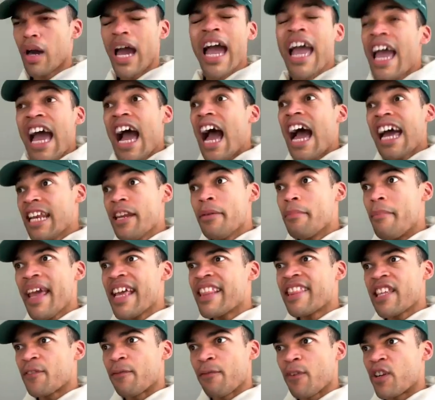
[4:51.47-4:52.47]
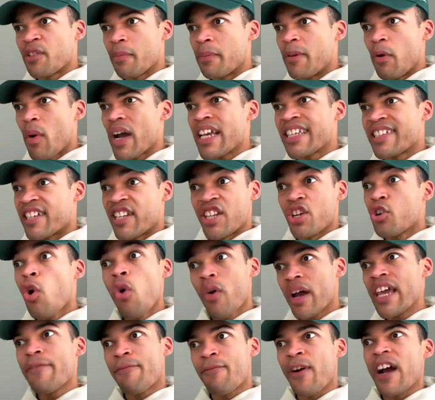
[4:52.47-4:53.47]
Hey, I didn't make this fruit to be wasted. You
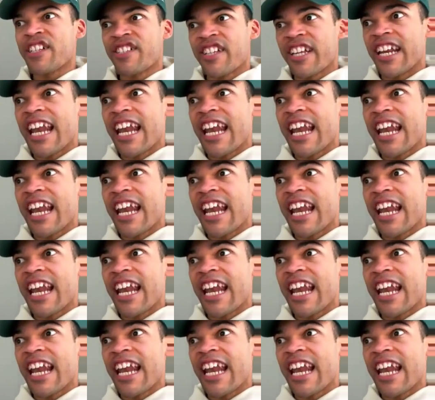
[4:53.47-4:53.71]
go eat fresh